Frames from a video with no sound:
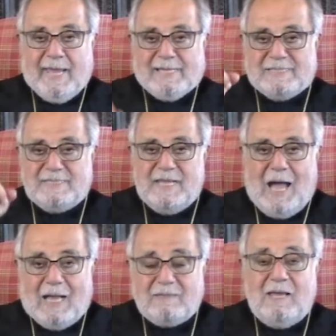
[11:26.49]
is
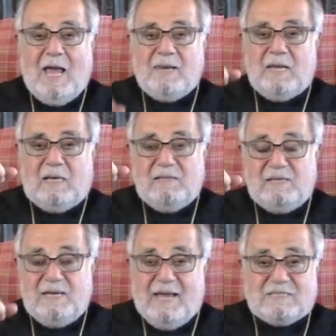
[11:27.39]
not an
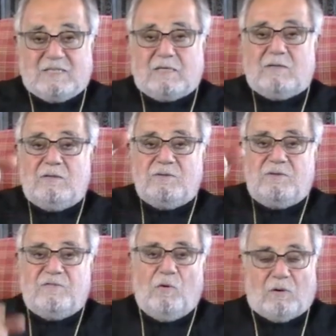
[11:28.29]
ecclesiastical
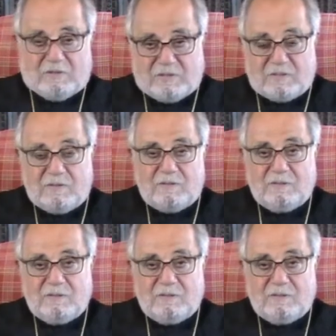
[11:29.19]
divorce.